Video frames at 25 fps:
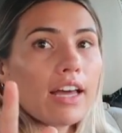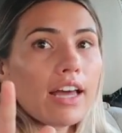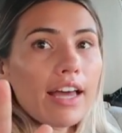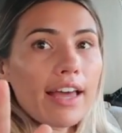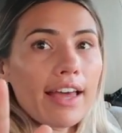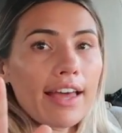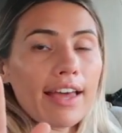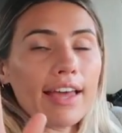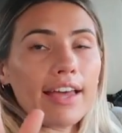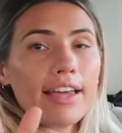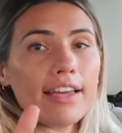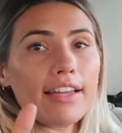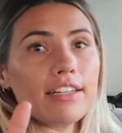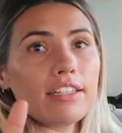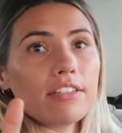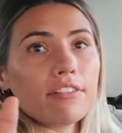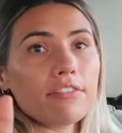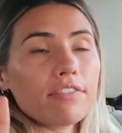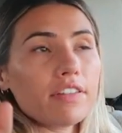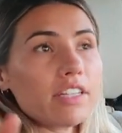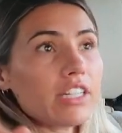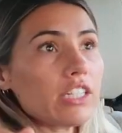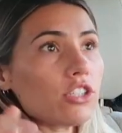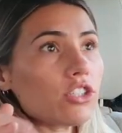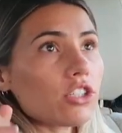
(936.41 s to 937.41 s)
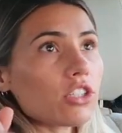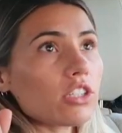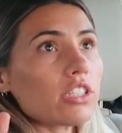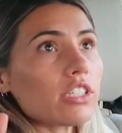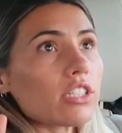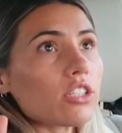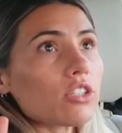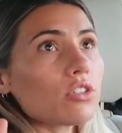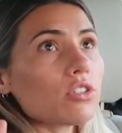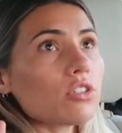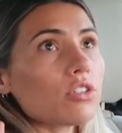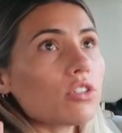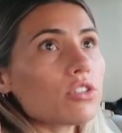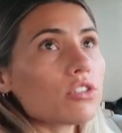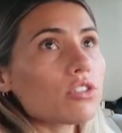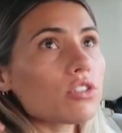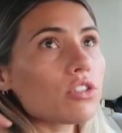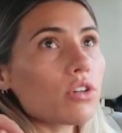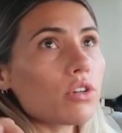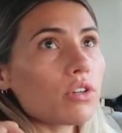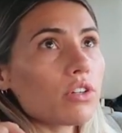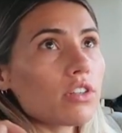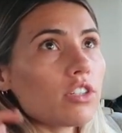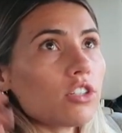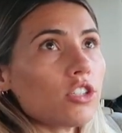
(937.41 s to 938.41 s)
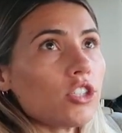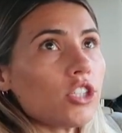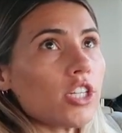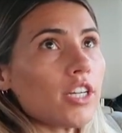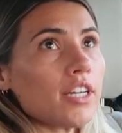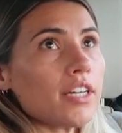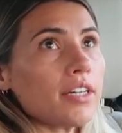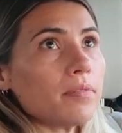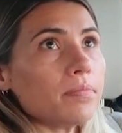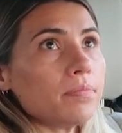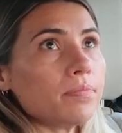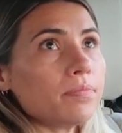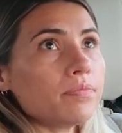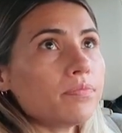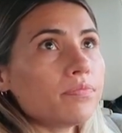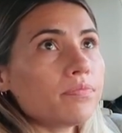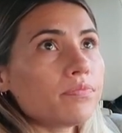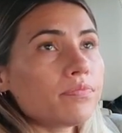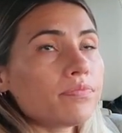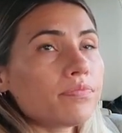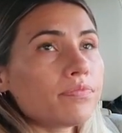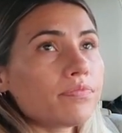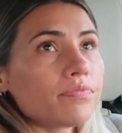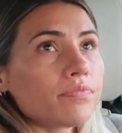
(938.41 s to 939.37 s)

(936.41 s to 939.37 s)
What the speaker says: and finish clinicals, go to the gym,